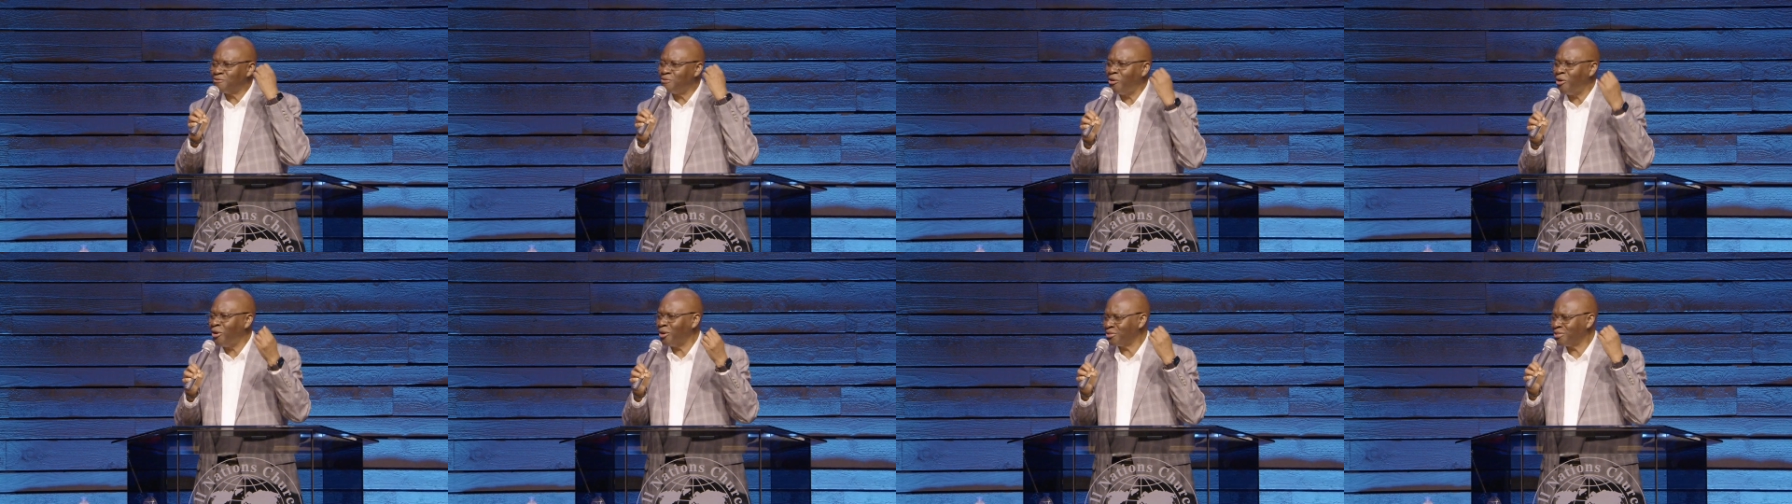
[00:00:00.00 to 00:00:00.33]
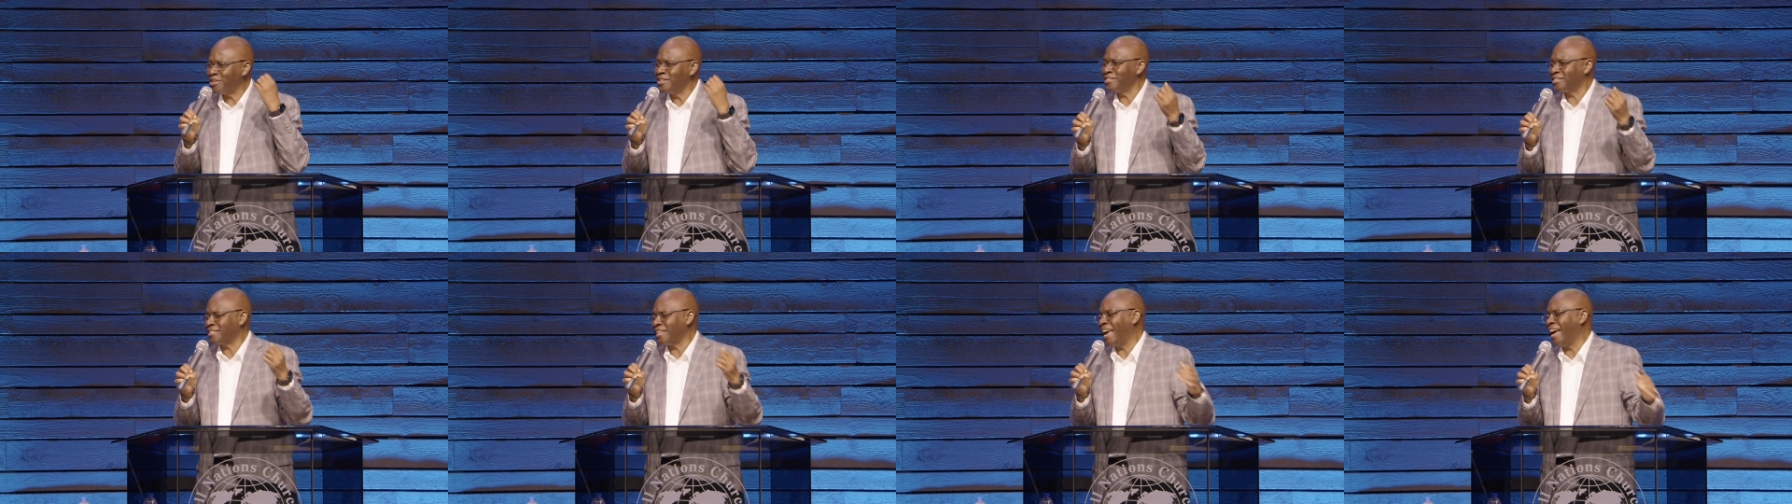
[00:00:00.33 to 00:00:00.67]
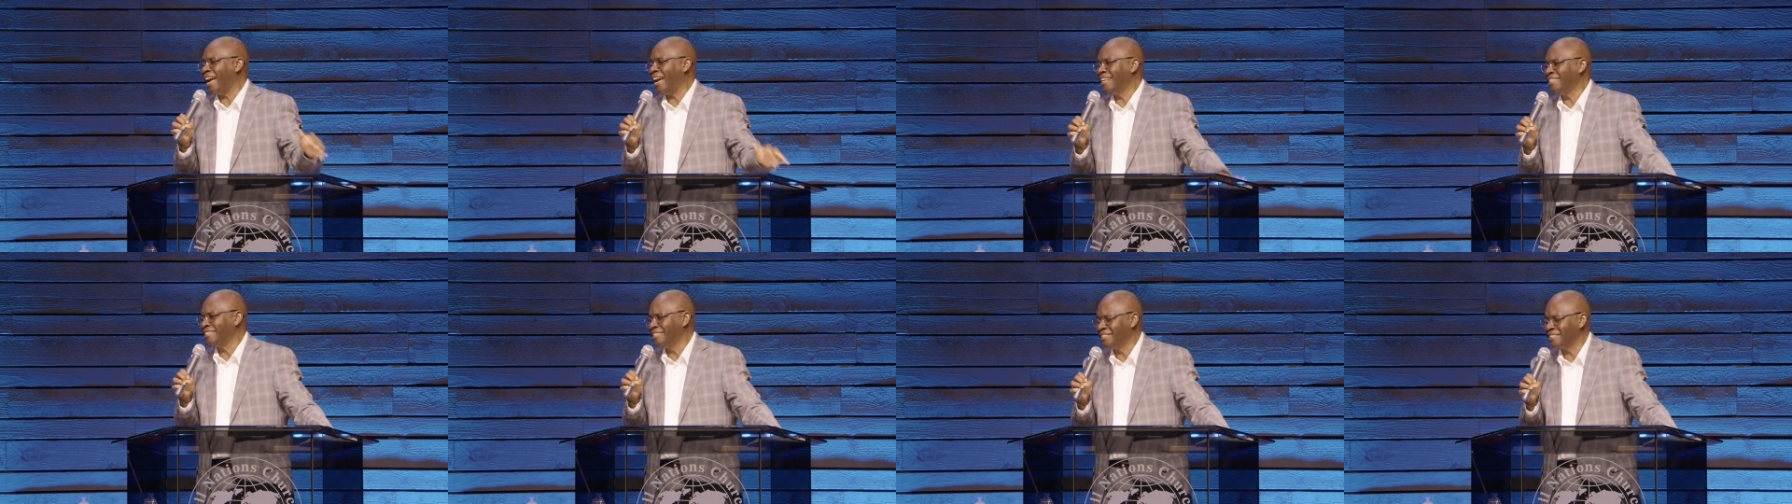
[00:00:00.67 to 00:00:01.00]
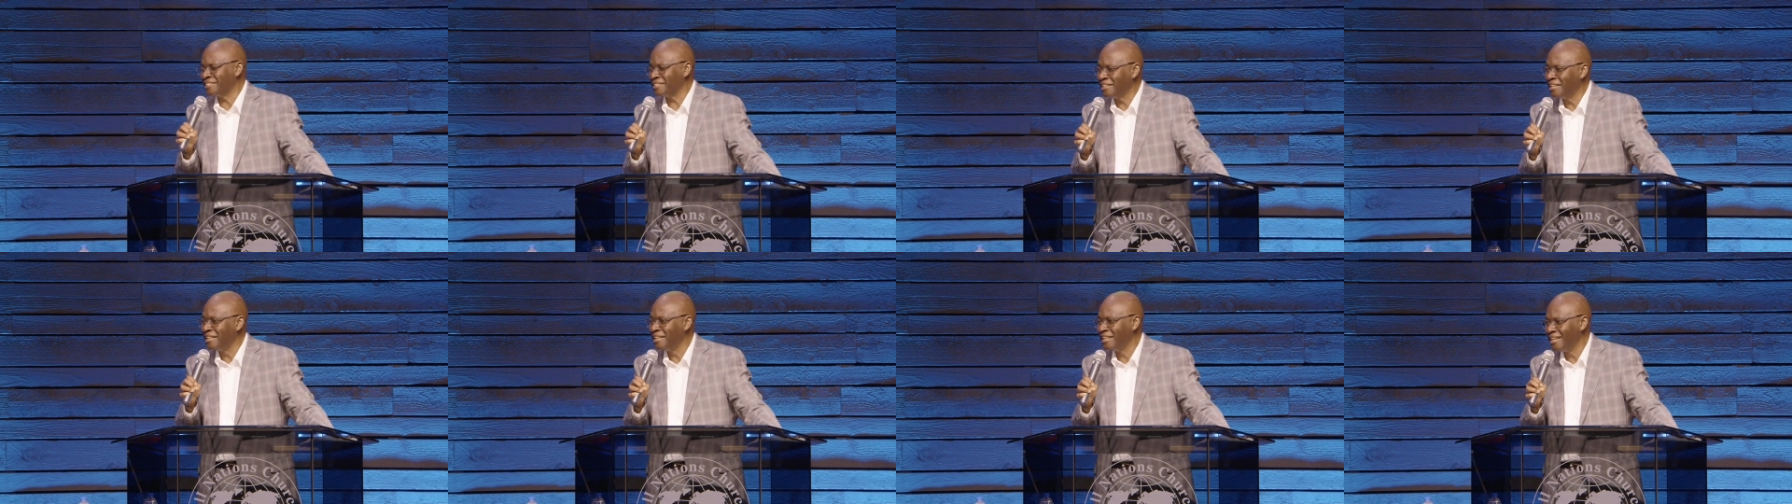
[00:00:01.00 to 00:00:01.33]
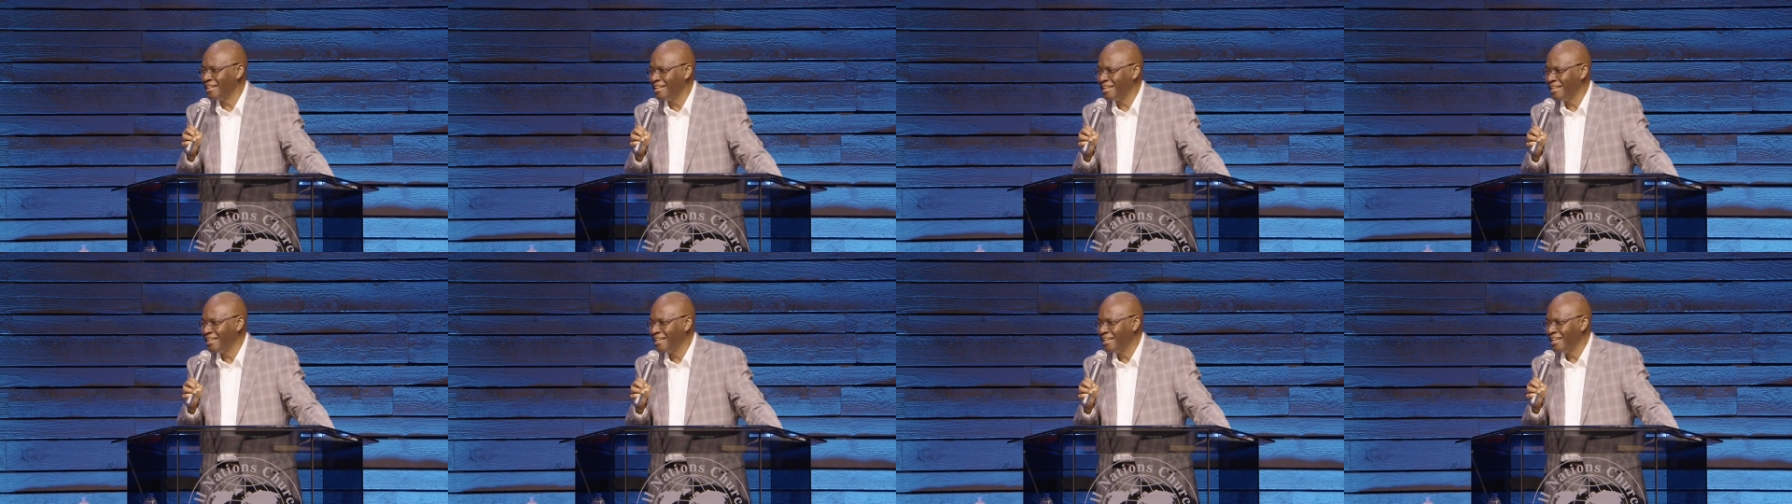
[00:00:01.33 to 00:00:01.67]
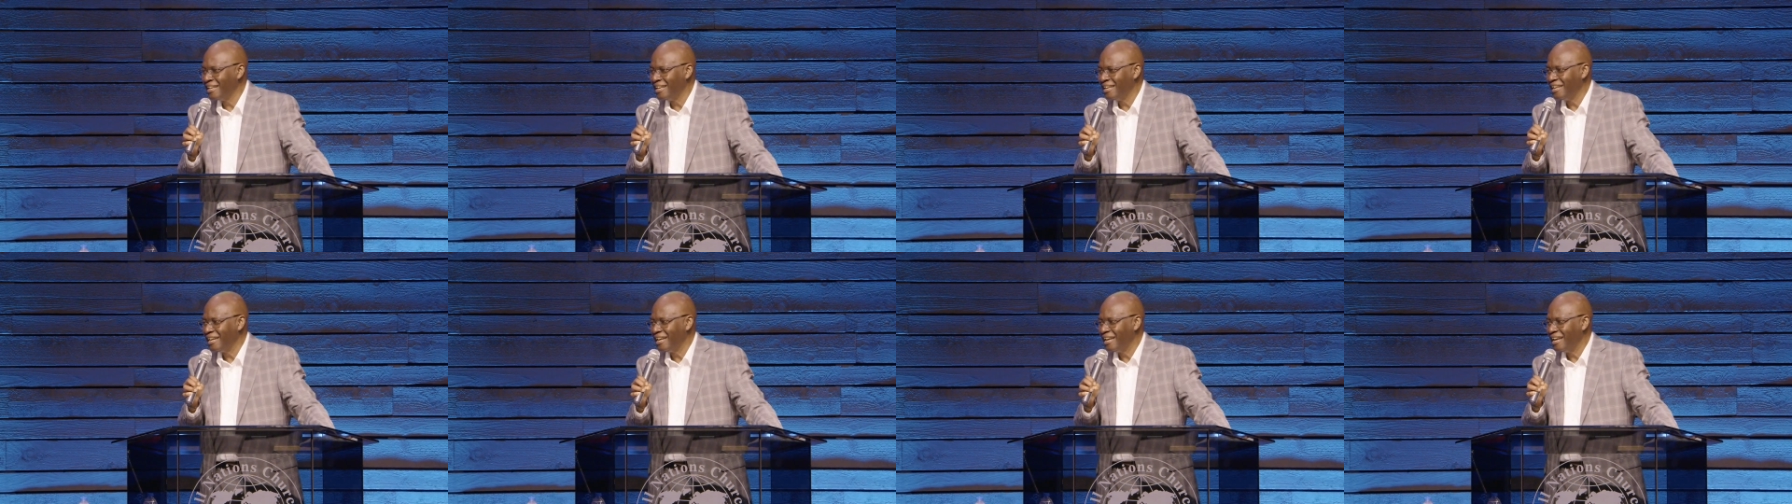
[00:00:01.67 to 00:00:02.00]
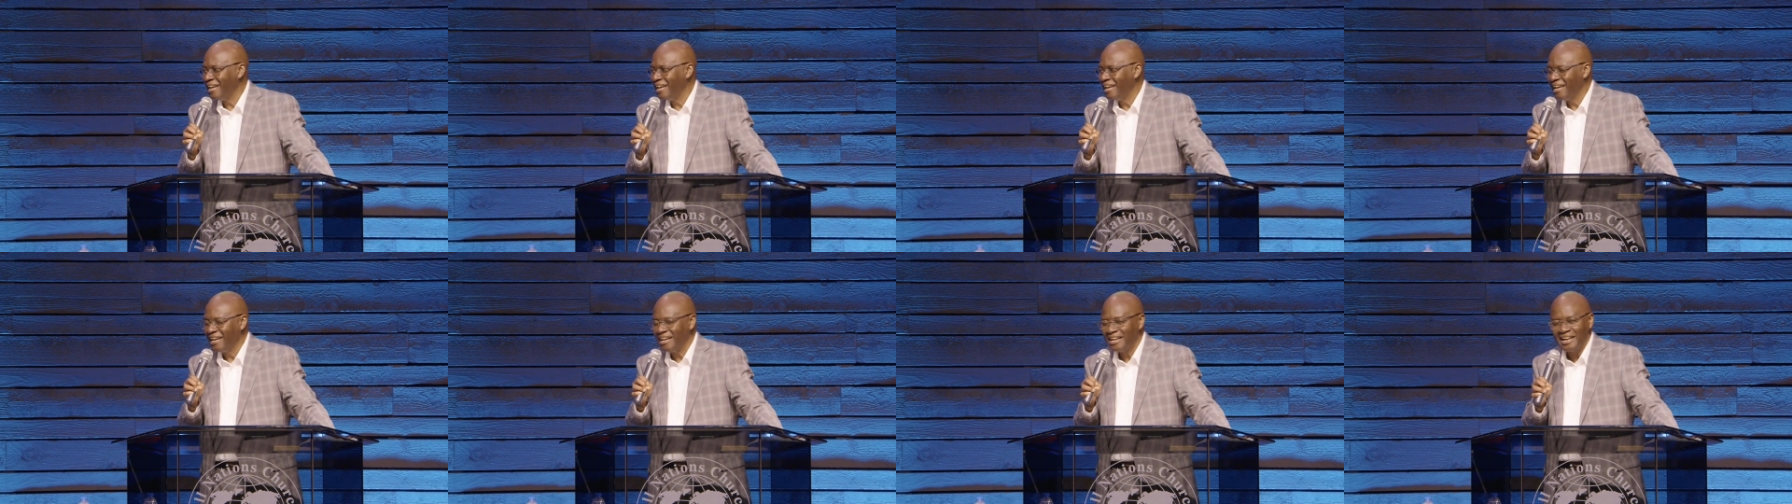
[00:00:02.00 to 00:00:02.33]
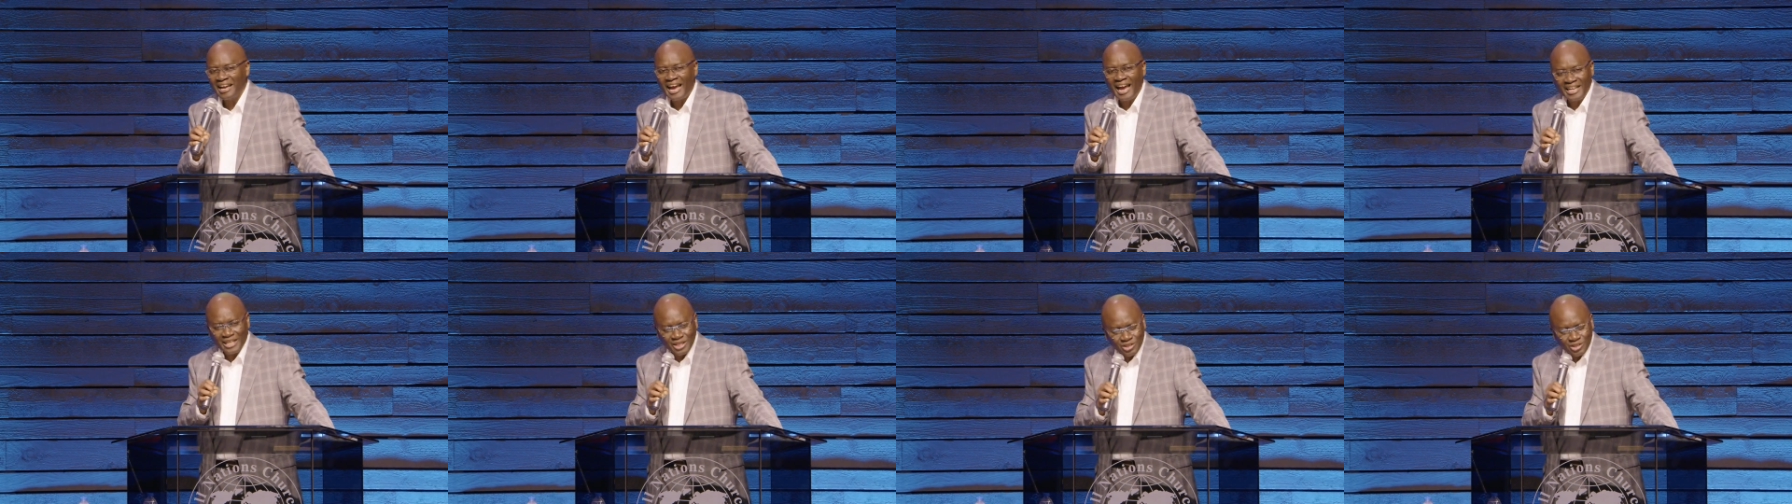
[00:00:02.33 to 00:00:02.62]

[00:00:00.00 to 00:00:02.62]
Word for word: forth his hand and